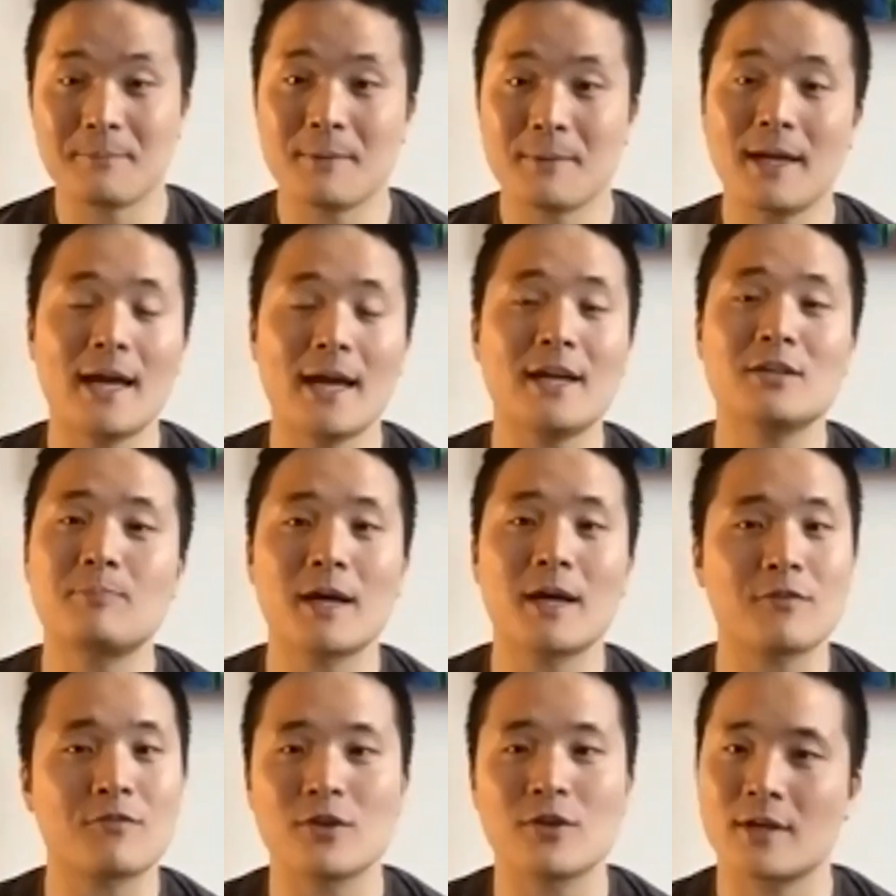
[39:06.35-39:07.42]
And it's better
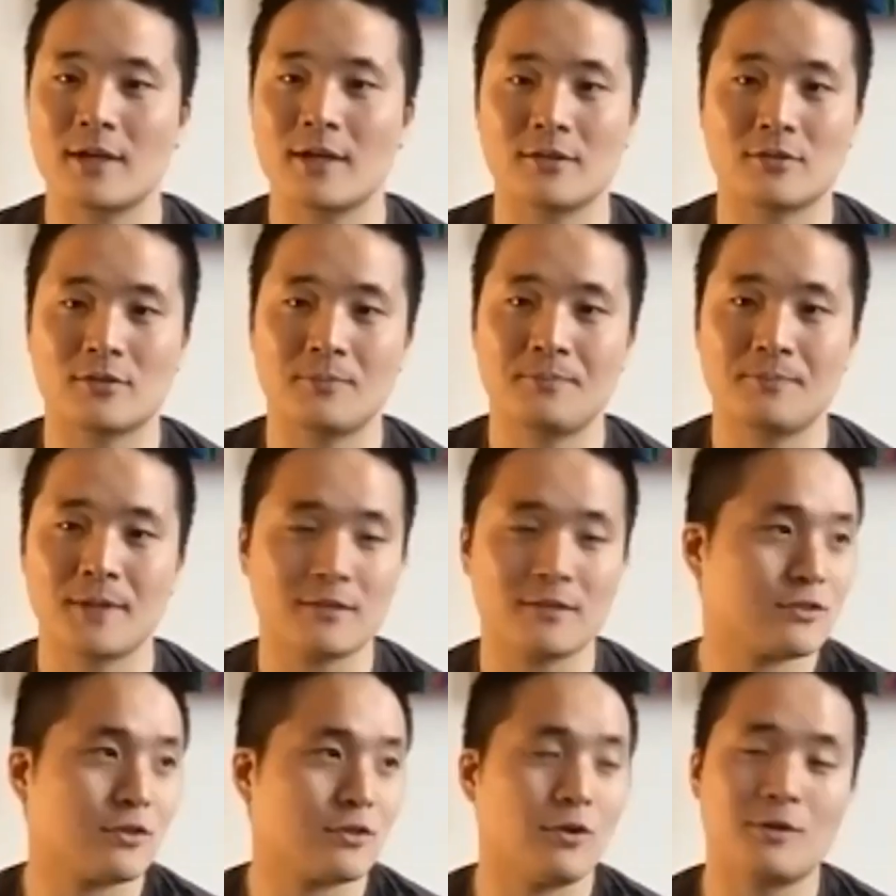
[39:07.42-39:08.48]
for your kids. This
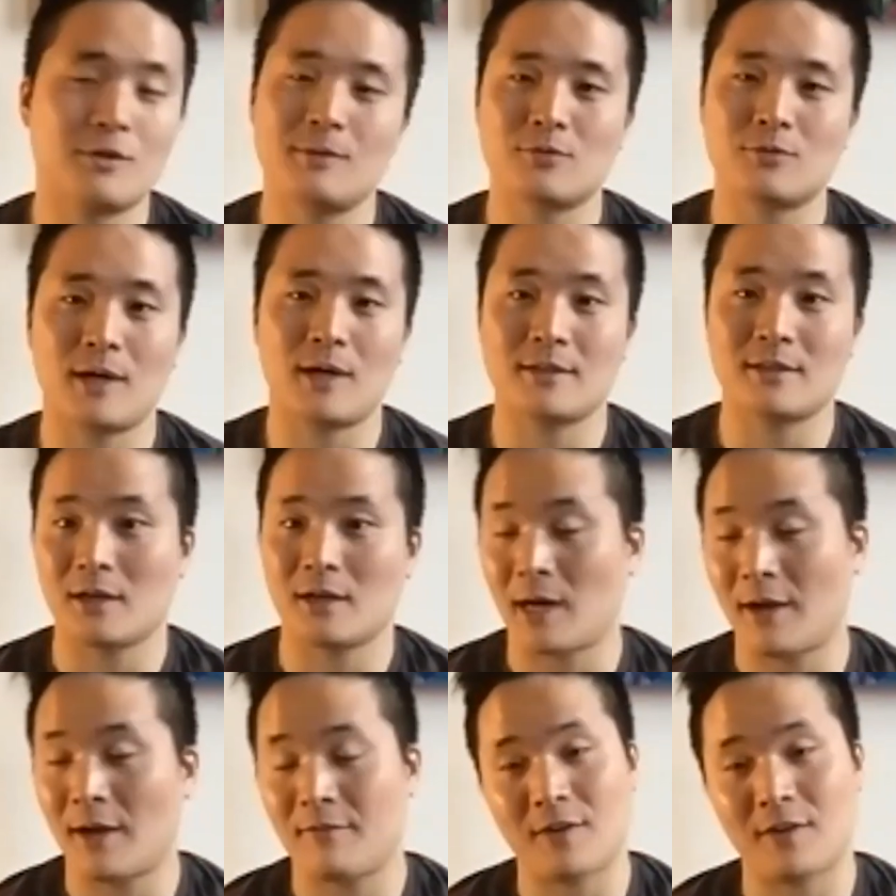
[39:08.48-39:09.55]
is the only reason why
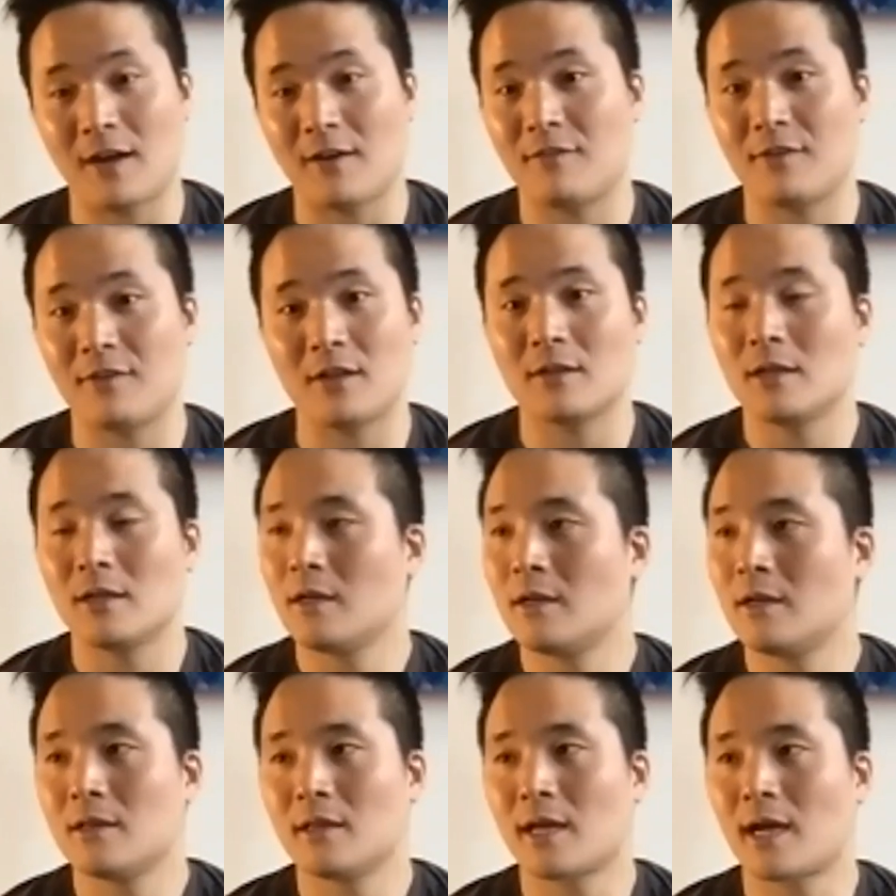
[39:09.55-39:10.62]
I felt
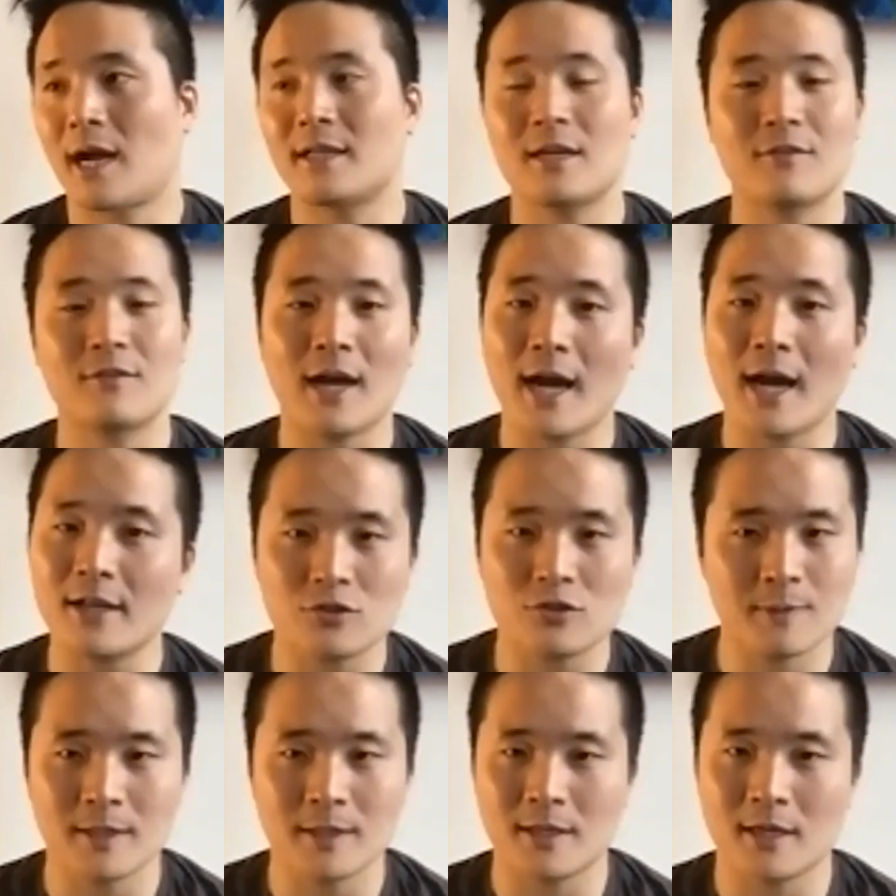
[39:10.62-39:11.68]
like I never had to
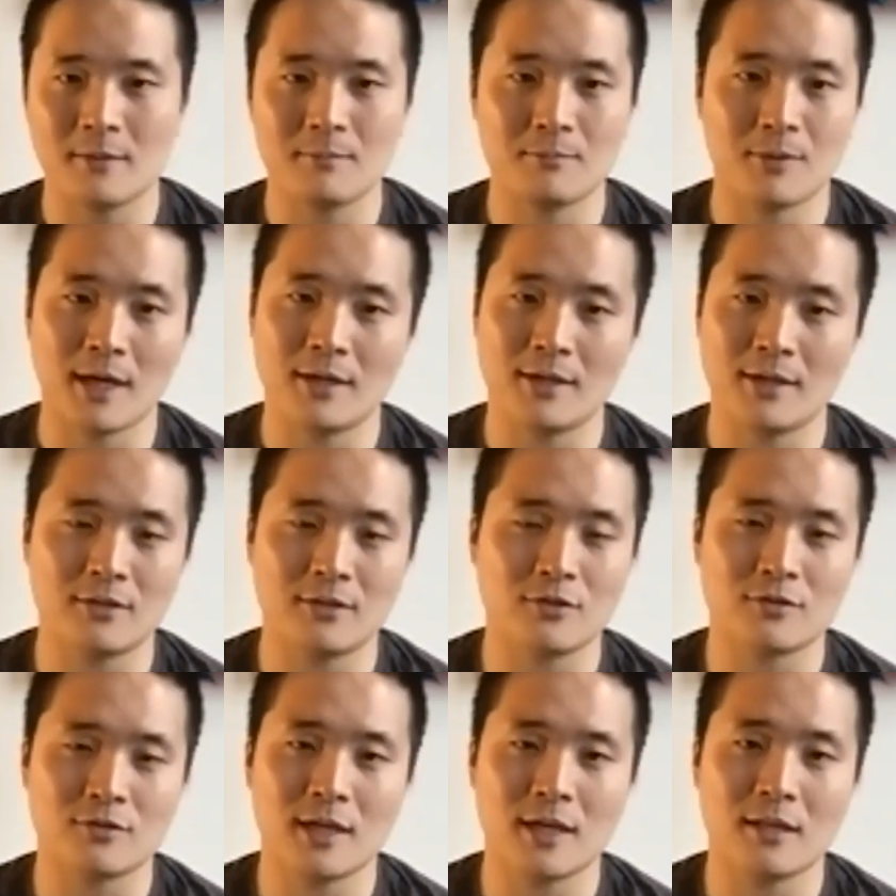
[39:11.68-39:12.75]
speak up, Brad. You have to
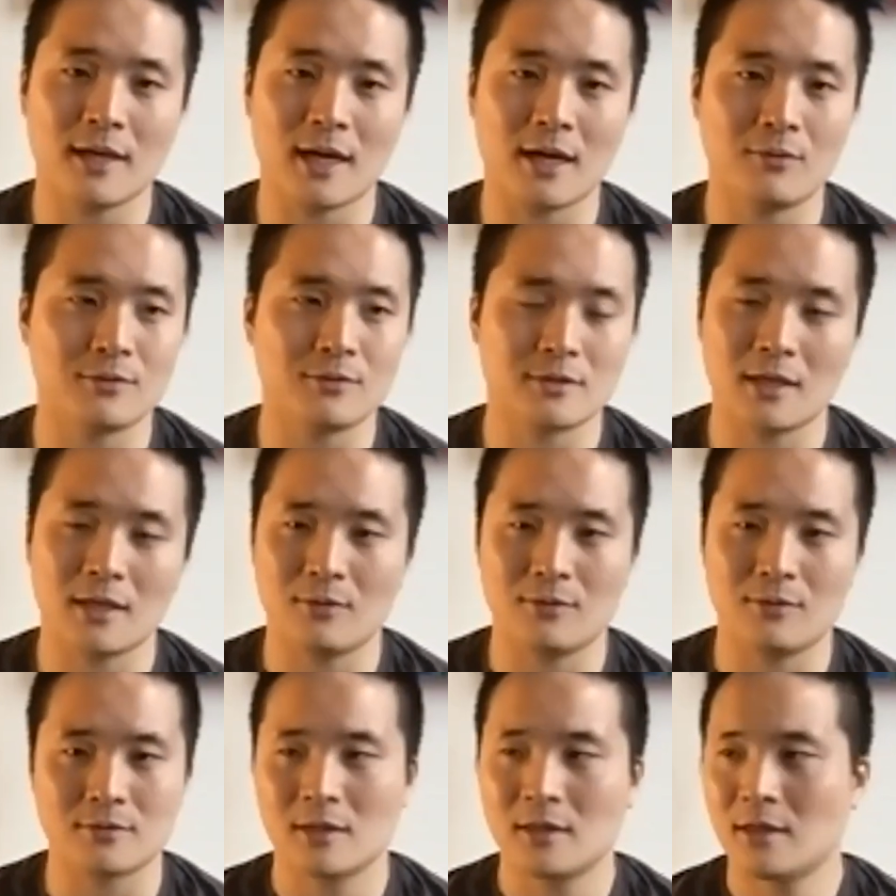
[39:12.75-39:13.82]
understand, like I was
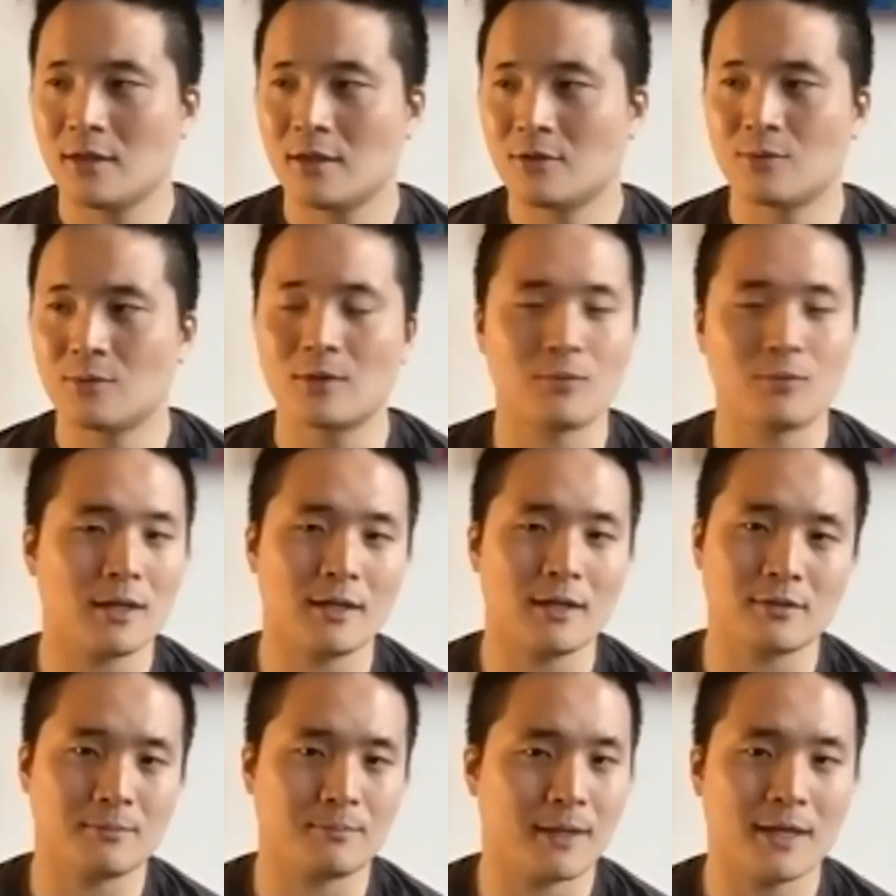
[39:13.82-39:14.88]
doing well as
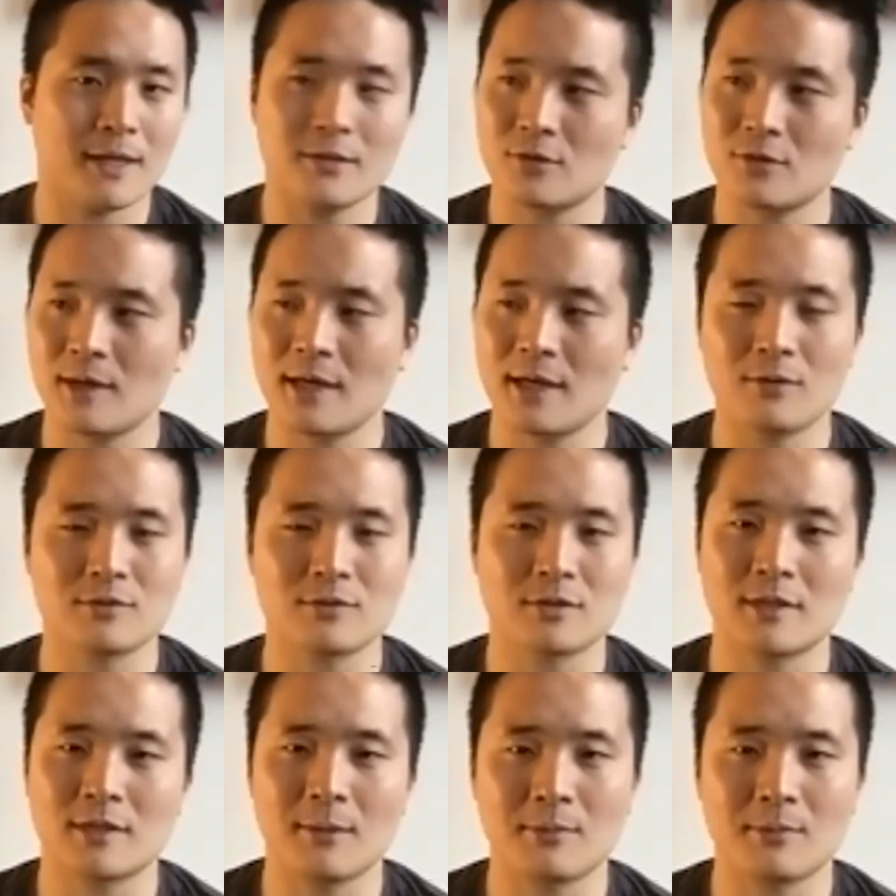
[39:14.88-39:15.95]
a painter, right? I was
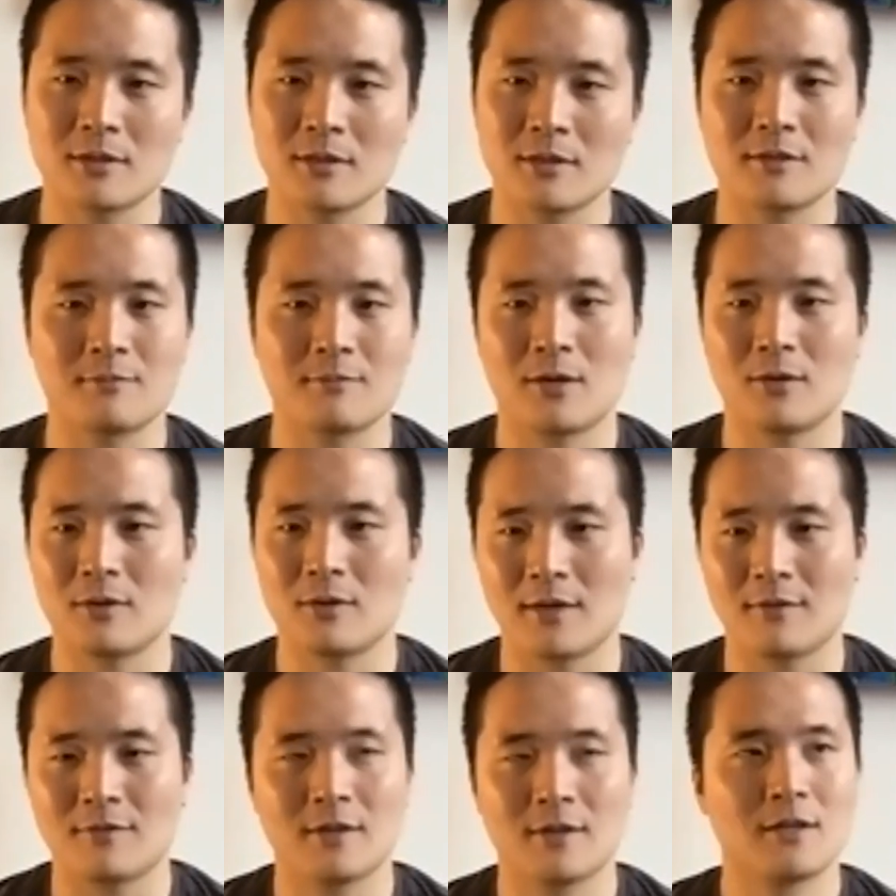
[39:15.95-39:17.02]
just able to live my own
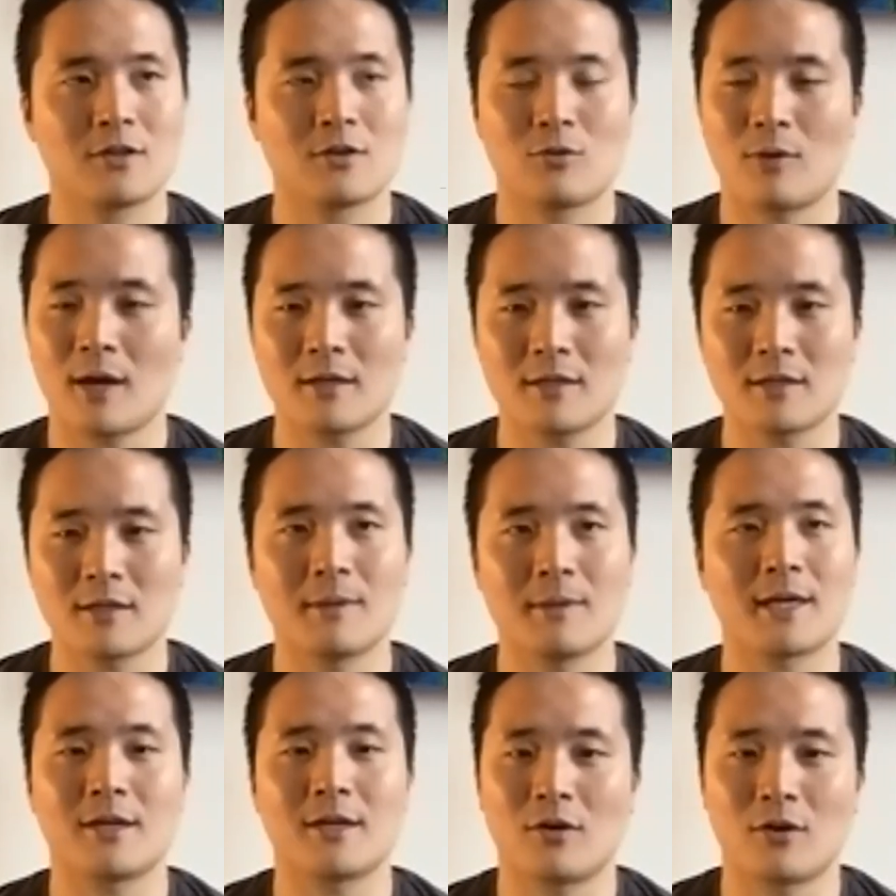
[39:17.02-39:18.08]
life quietly,
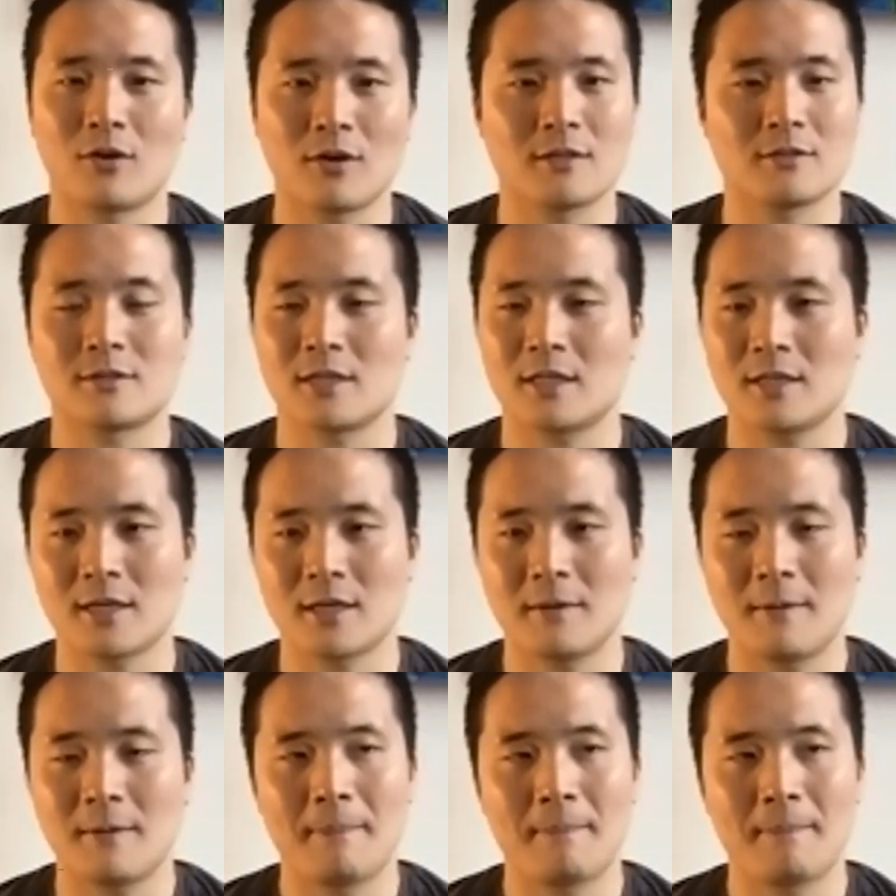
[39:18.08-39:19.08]
making art and selling it.